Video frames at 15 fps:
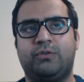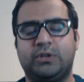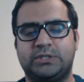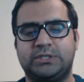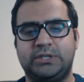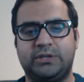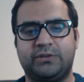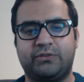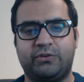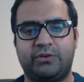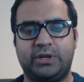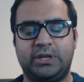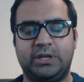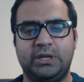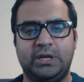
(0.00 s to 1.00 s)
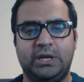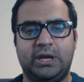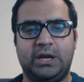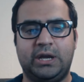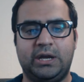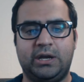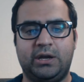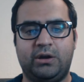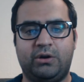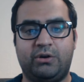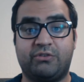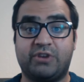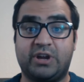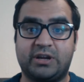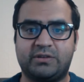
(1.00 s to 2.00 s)
Voltaire,
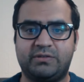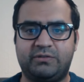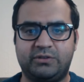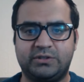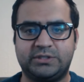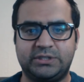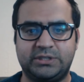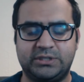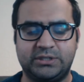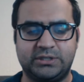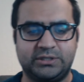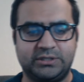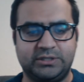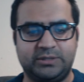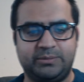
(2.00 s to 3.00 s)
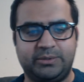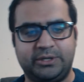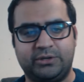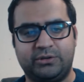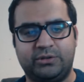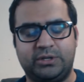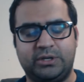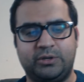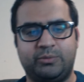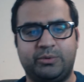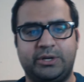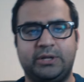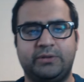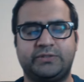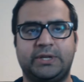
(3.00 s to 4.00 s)
or Rak Voltaire, depending on how you
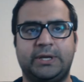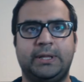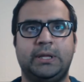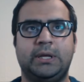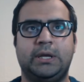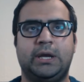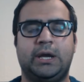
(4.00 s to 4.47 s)
pronounce it.